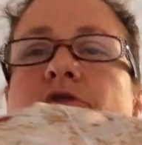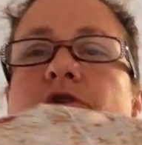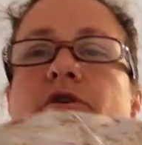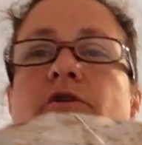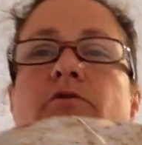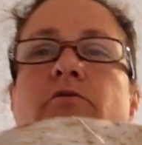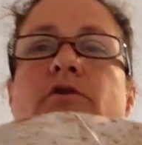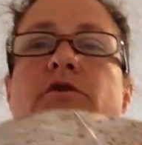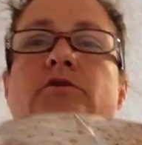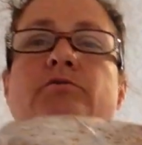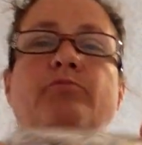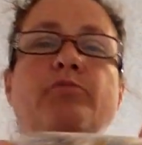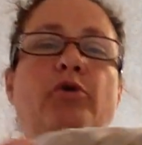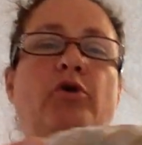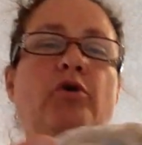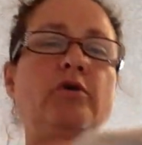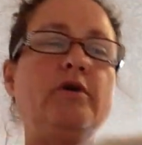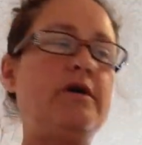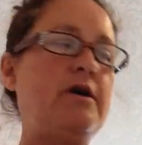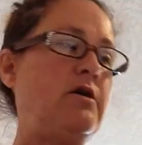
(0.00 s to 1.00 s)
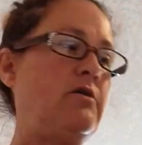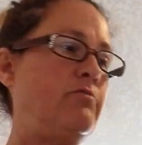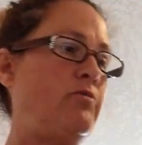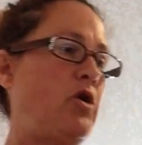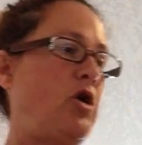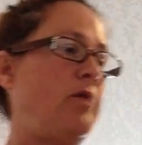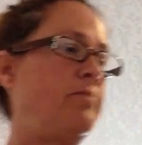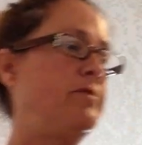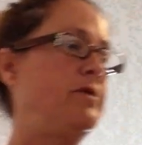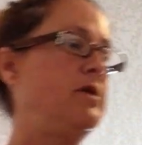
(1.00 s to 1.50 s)
to do is pull it out,
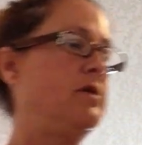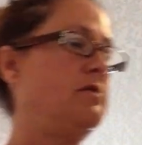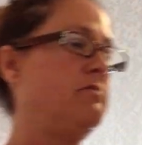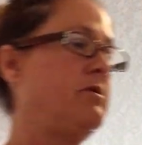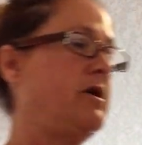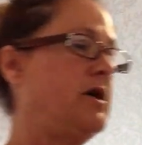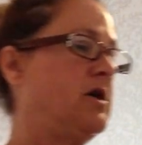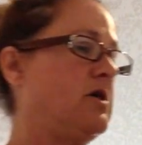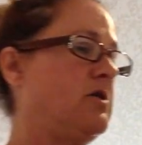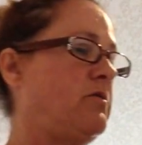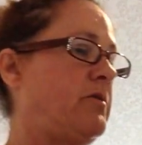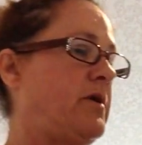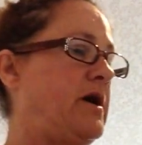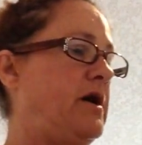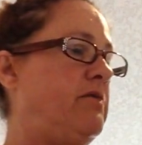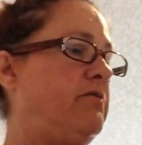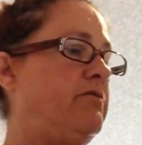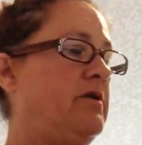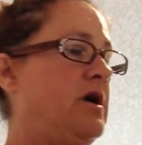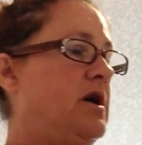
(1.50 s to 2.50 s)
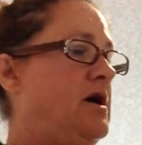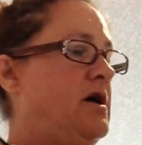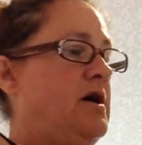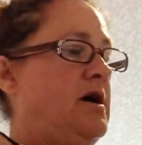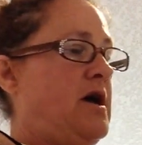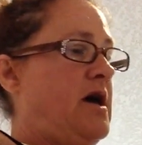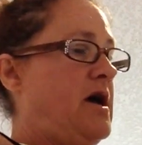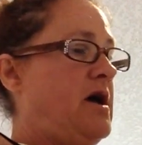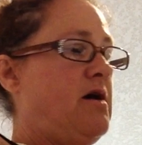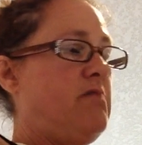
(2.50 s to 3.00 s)
pop it in the microwave,
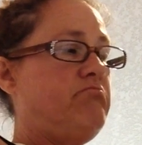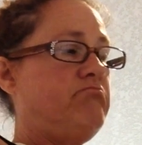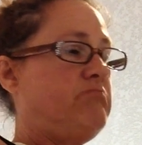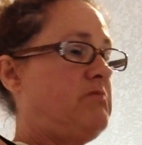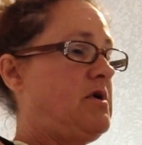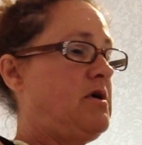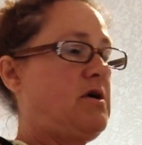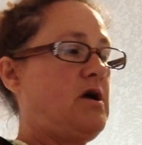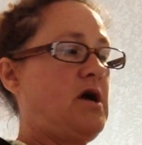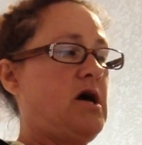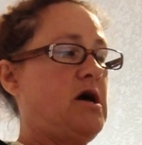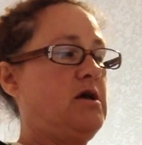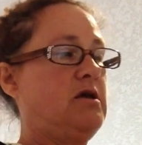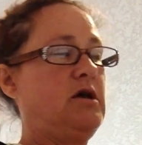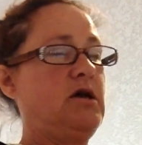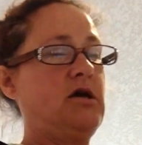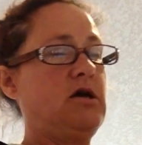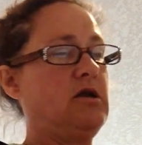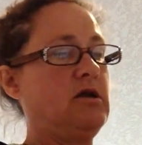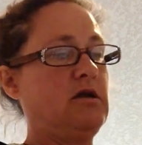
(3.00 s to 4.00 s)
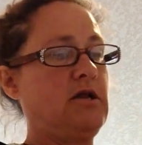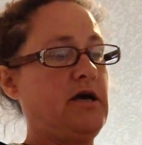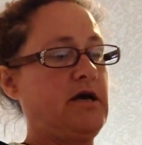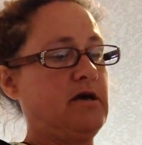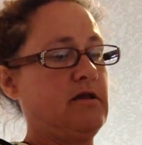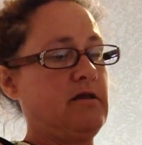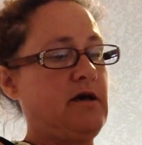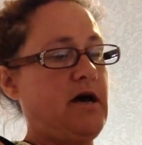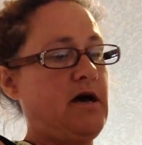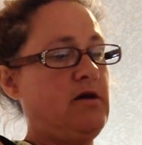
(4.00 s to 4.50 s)
and eat it
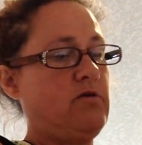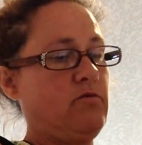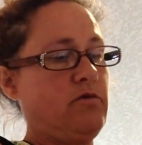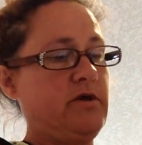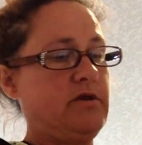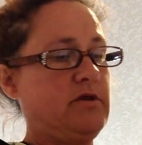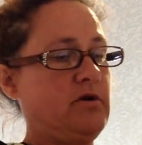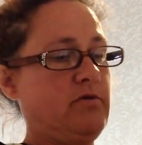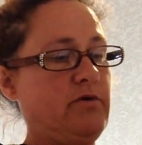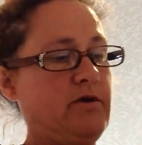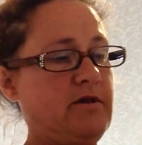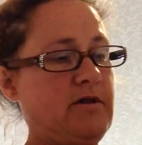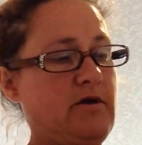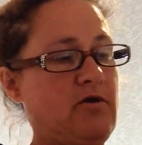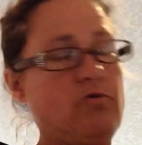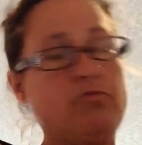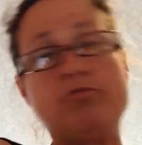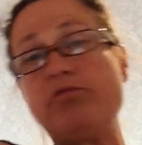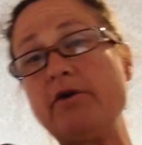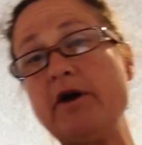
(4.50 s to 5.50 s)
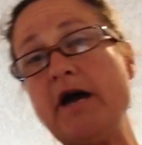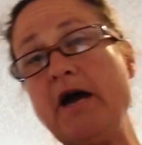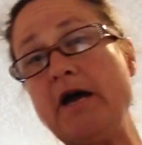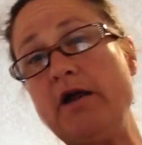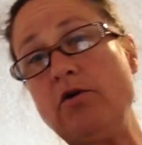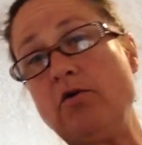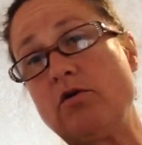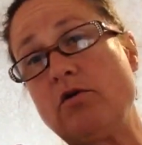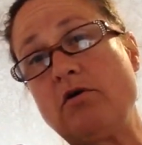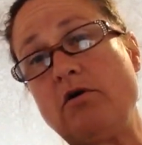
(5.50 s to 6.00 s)
like that, with or without
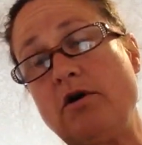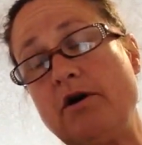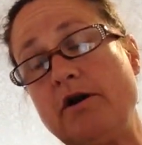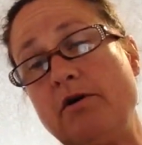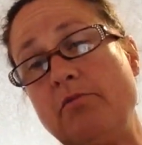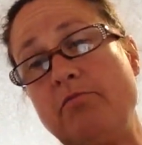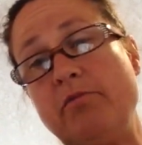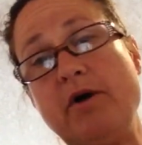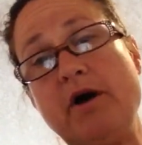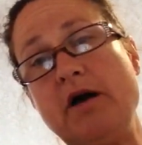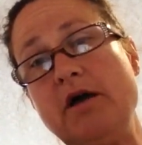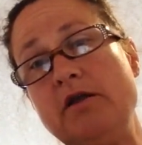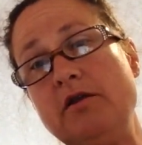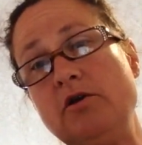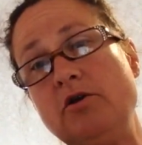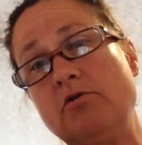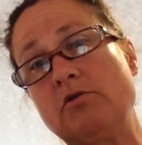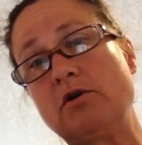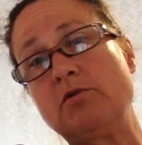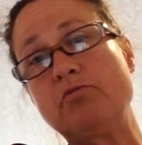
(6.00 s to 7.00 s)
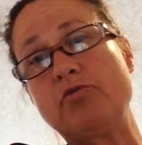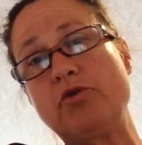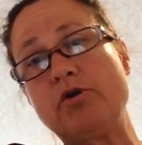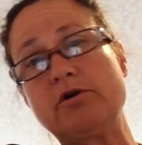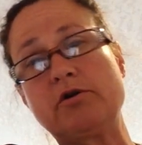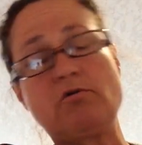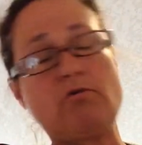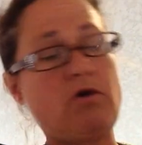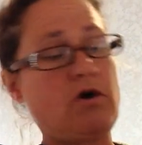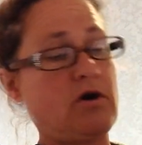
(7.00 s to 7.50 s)
bread, or on a bun. You can
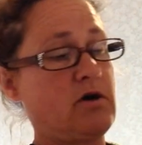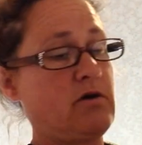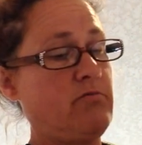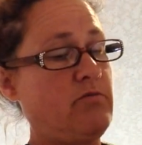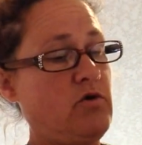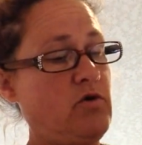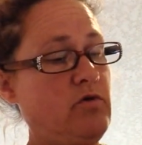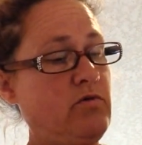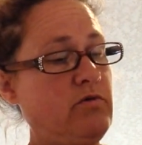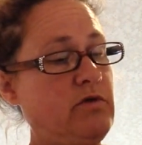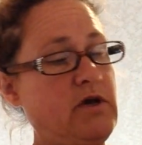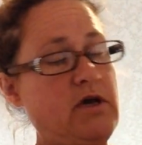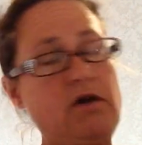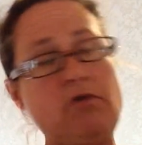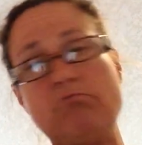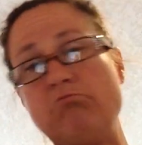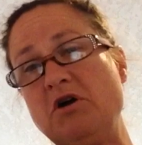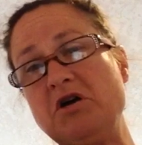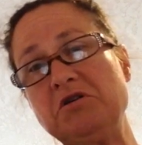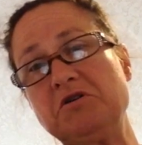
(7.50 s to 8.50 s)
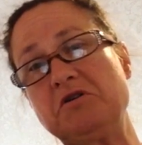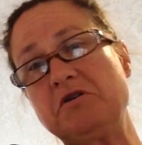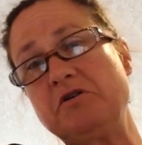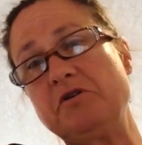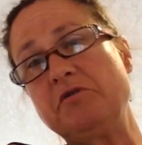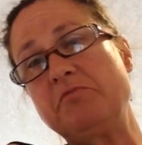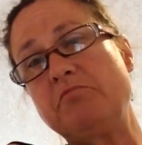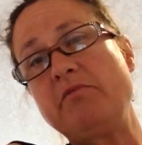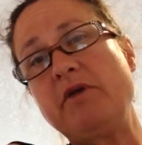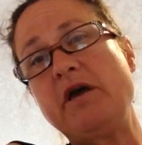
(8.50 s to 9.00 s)
put guacamole,
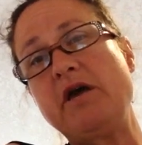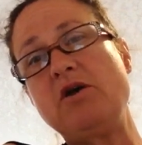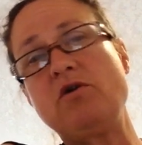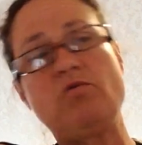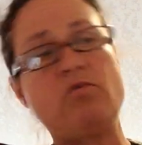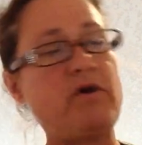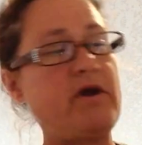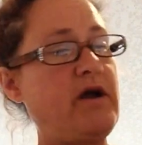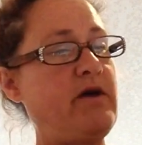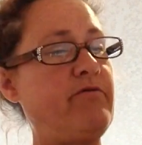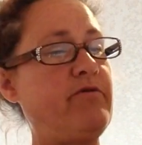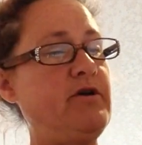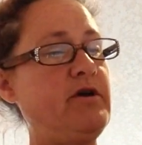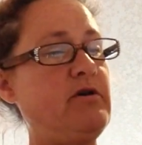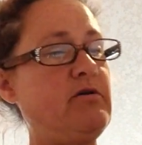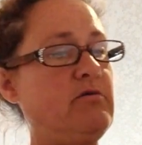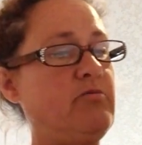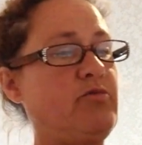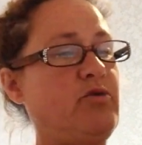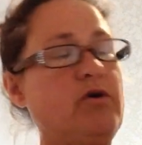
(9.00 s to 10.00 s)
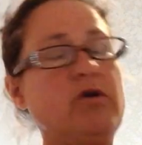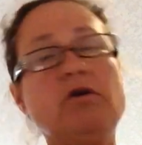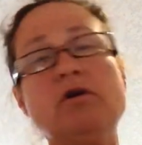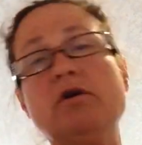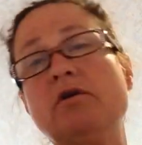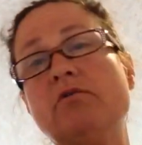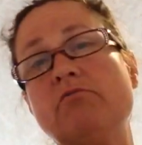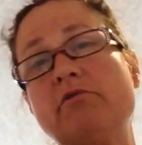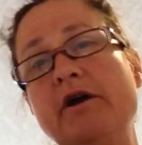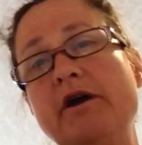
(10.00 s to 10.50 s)
mustard, mayo, whatever you'd put on
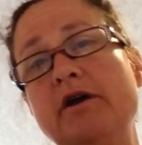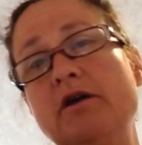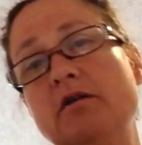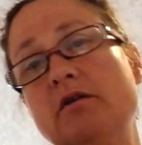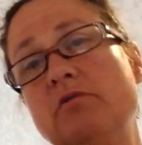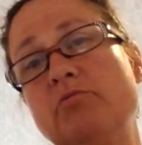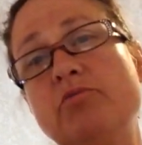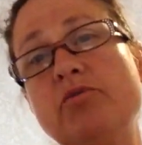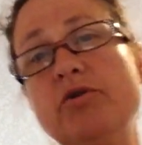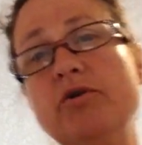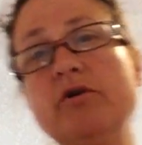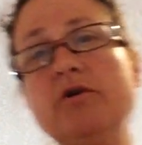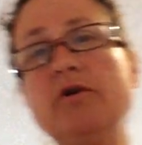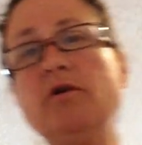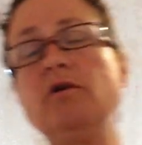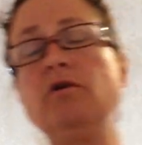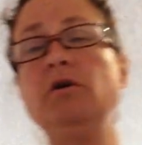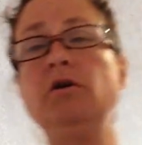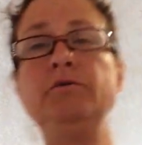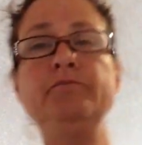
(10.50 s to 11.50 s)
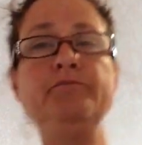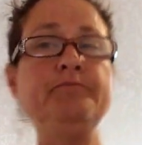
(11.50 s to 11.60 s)
a regular burger.